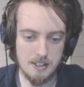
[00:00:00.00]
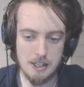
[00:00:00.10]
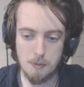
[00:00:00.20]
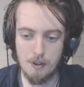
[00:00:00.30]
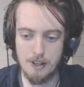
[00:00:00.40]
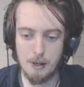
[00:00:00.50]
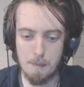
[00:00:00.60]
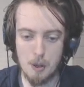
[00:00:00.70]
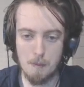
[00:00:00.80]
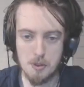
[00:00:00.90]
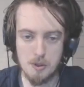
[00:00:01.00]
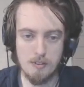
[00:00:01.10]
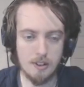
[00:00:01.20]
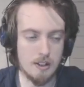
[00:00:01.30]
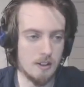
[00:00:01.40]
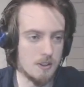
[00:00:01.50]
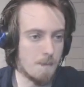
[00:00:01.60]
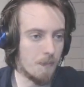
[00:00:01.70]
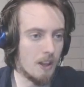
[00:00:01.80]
There's one down the bottom as well for you to use.